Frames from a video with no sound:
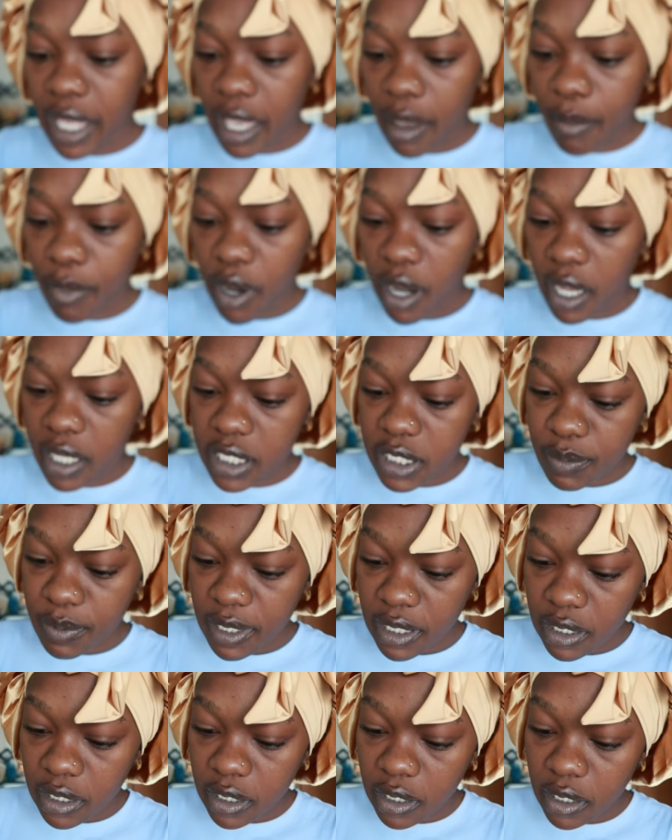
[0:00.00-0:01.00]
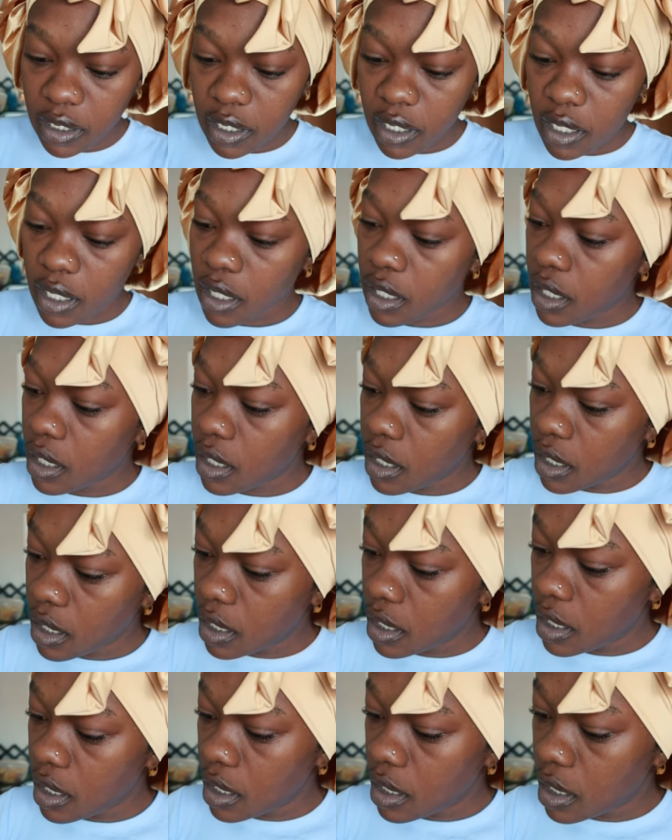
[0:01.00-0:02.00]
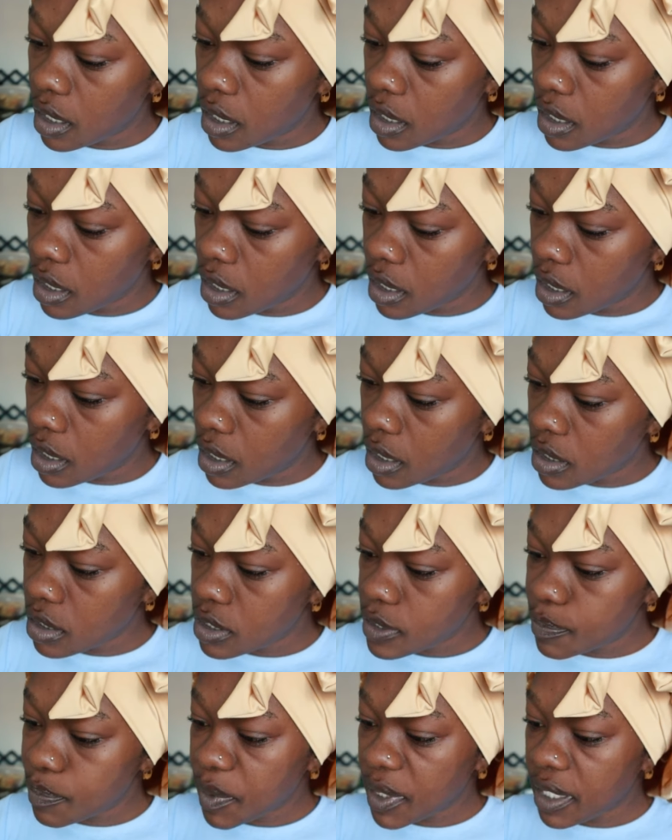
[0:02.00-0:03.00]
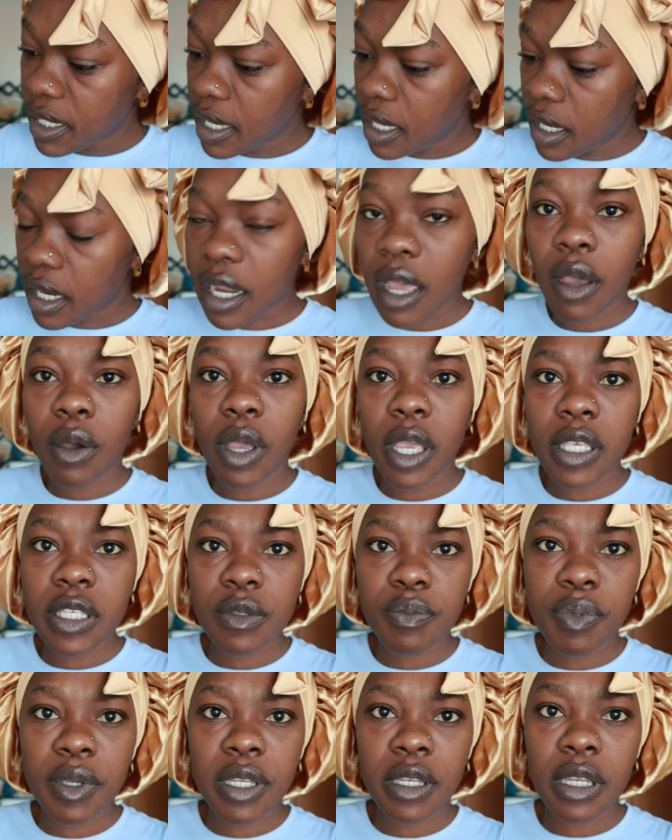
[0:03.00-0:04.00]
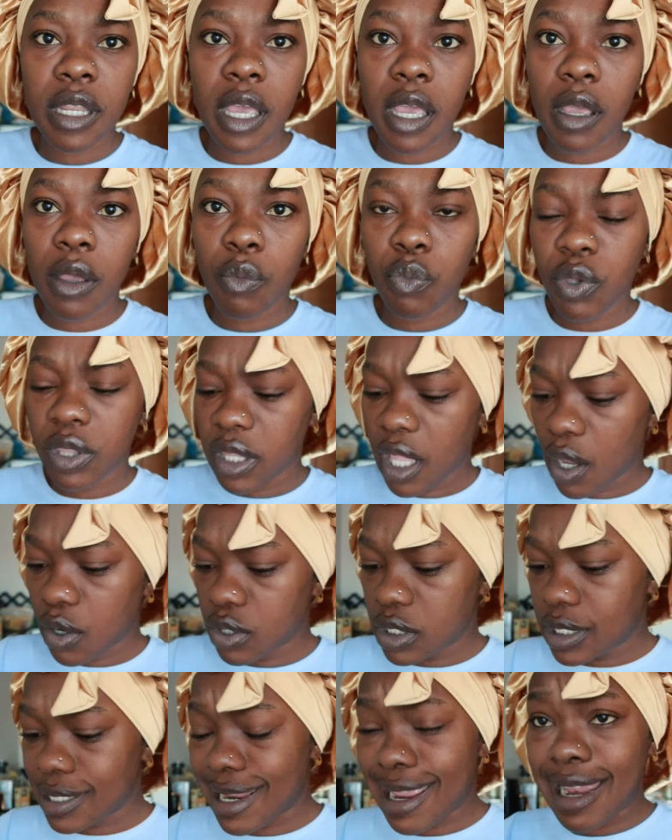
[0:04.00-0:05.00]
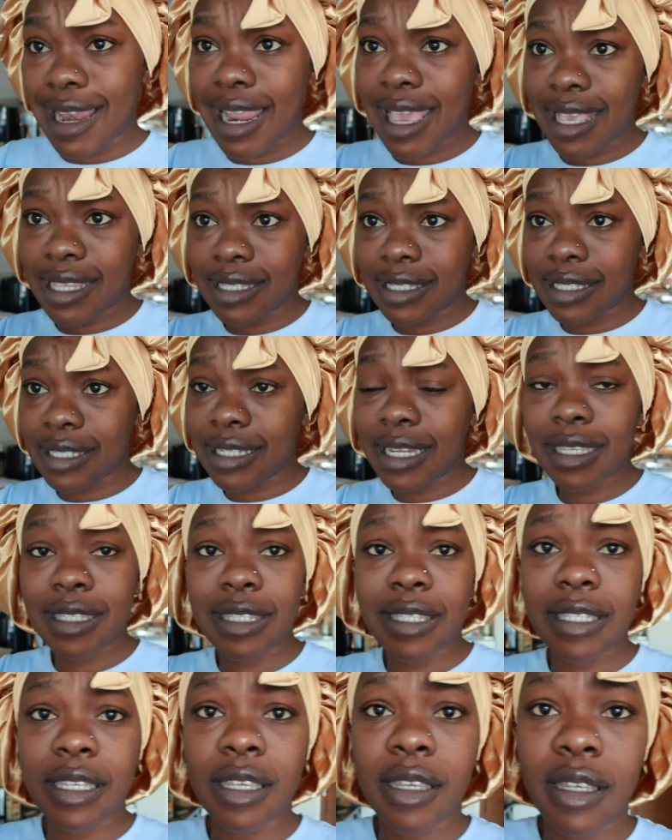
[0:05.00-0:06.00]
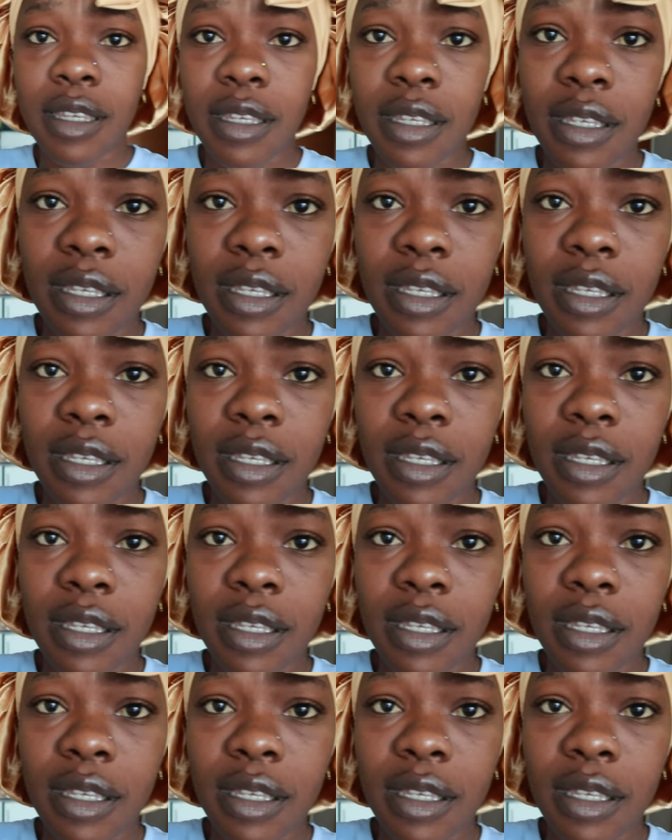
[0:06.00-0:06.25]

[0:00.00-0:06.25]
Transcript: camera has been spinning around, has been without a lens. Let's see.